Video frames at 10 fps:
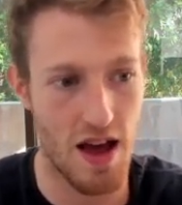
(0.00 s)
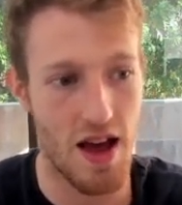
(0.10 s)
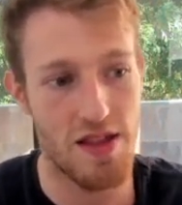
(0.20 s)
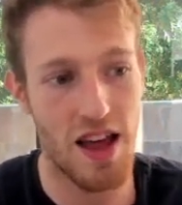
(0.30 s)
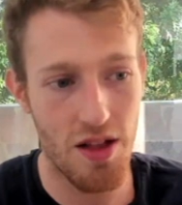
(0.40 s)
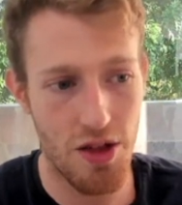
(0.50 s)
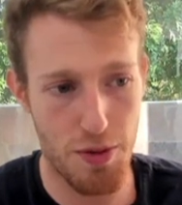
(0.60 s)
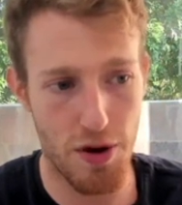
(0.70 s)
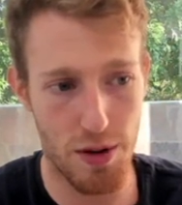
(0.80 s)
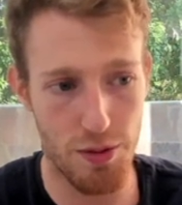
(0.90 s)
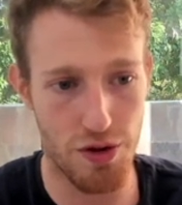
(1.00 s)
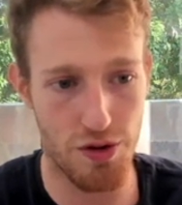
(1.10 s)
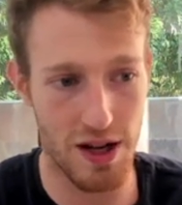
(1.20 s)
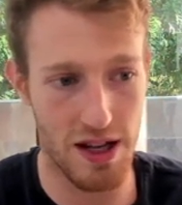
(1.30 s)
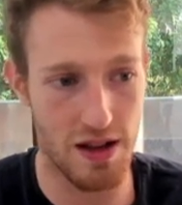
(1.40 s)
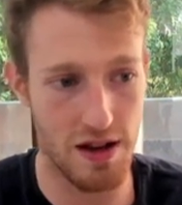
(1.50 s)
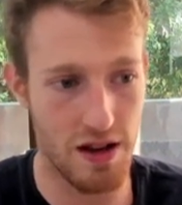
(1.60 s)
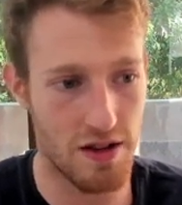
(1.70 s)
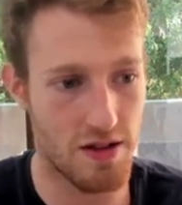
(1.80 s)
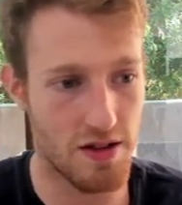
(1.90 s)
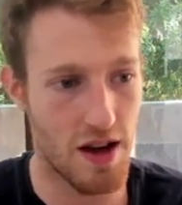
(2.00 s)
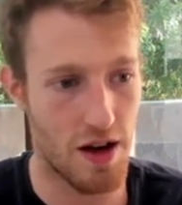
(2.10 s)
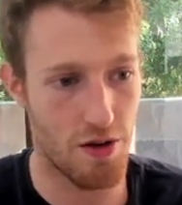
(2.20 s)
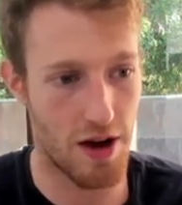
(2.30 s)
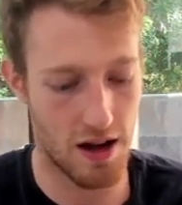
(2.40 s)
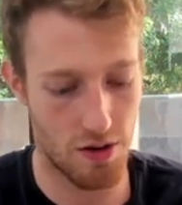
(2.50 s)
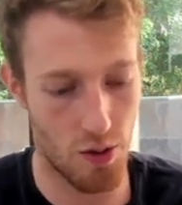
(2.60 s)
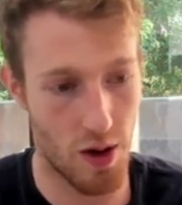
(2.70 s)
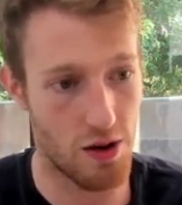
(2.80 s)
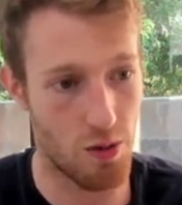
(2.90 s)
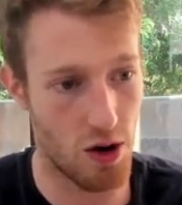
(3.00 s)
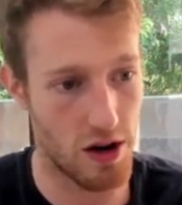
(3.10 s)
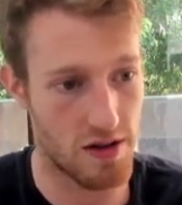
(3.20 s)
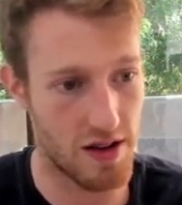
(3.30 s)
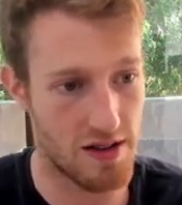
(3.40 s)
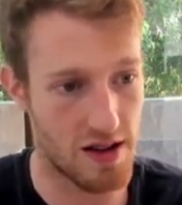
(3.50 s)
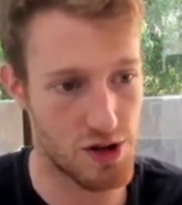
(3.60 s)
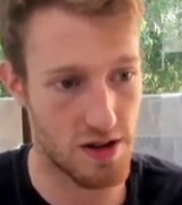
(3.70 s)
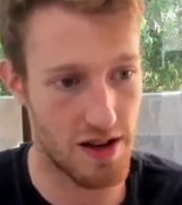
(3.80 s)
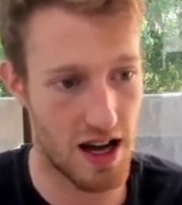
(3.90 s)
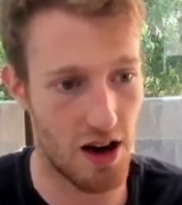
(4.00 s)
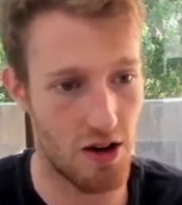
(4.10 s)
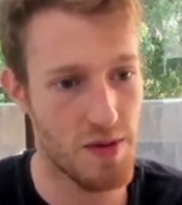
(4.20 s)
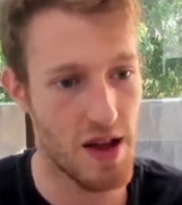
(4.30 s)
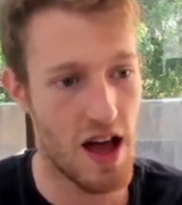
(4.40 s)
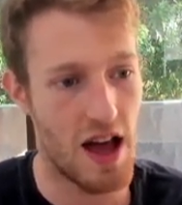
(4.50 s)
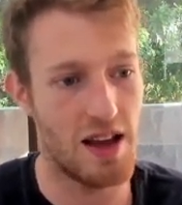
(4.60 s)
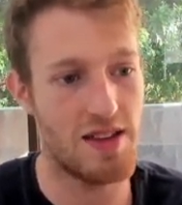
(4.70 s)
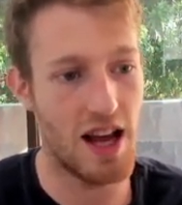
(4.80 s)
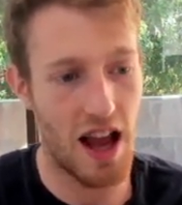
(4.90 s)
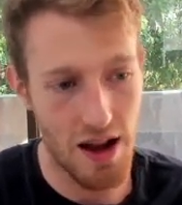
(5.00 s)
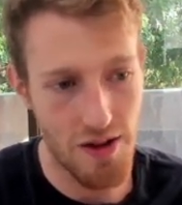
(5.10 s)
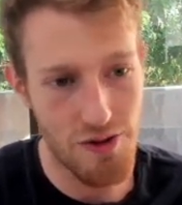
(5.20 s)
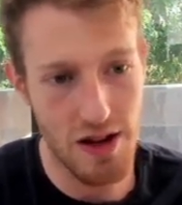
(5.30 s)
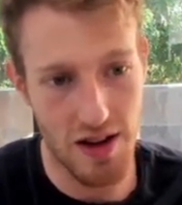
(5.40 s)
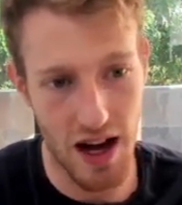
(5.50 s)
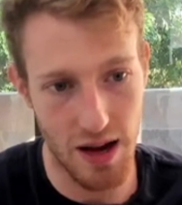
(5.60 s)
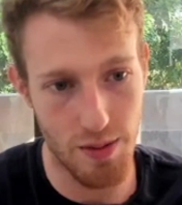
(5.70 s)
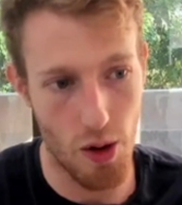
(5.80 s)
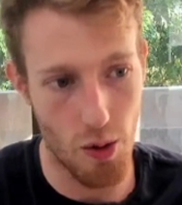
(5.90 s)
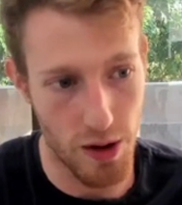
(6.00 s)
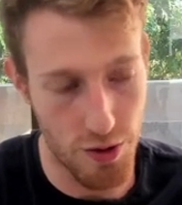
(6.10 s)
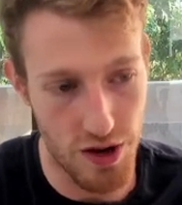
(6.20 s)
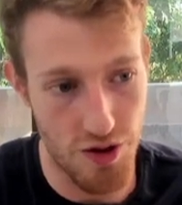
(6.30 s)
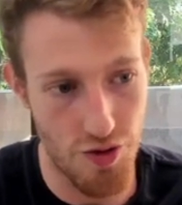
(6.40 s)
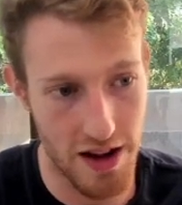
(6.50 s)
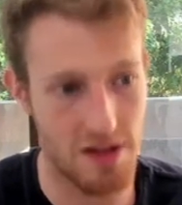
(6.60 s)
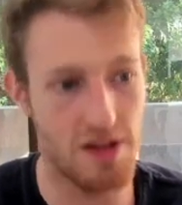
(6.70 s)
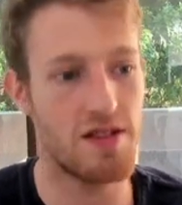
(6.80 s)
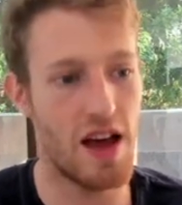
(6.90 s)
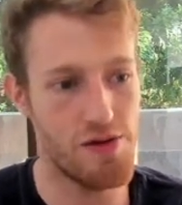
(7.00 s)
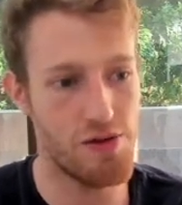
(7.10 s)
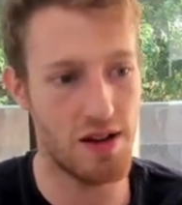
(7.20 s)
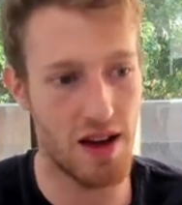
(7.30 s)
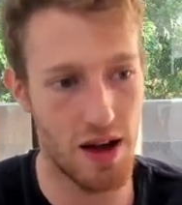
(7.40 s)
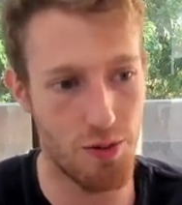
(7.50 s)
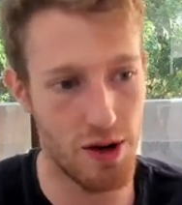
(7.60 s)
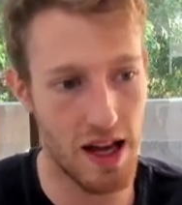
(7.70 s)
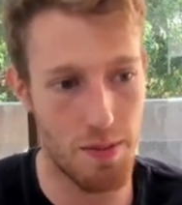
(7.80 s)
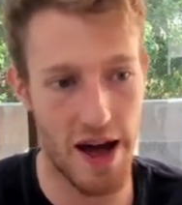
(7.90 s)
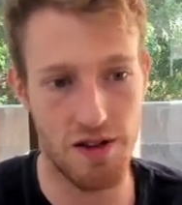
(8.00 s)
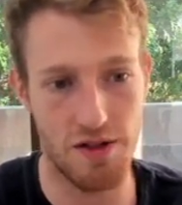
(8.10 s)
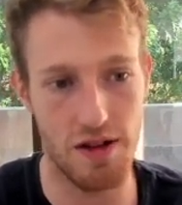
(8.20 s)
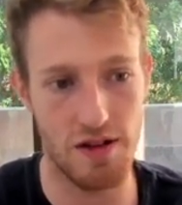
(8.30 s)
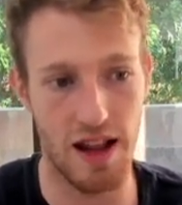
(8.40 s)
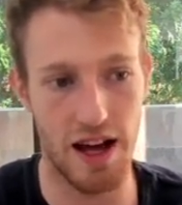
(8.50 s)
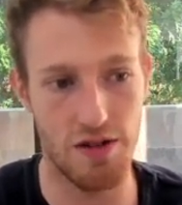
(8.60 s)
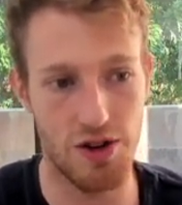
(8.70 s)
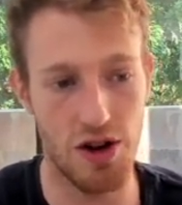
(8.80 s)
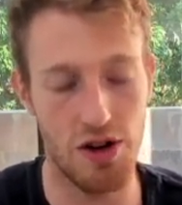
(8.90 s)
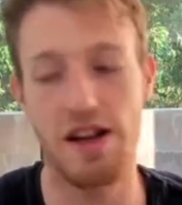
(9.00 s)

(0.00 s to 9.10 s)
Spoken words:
The other problem with doing this, right, the way it was set up just now, is that every time we rerun this, every time we get back to this line of code,